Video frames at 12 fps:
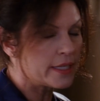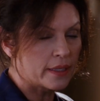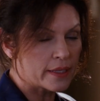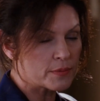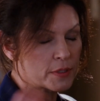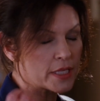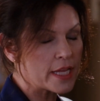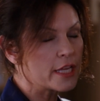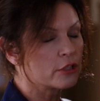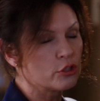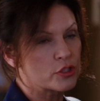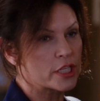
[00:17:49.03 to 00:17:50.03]
Neil has been
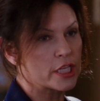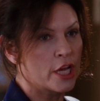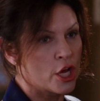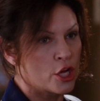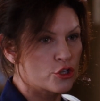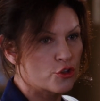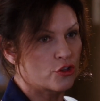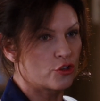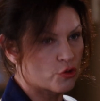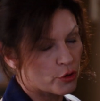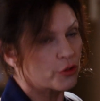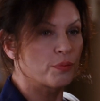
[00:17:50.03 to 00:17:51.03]
taking Lucy to the
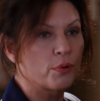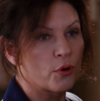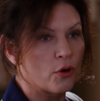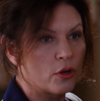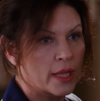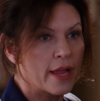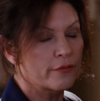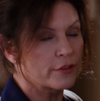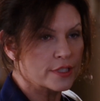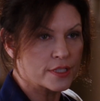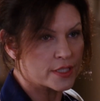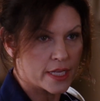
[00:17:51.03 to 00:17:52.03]
North Pole
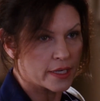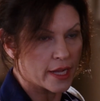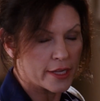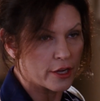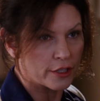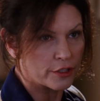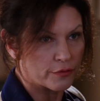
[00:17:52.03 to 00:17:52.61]
ever since he and I got a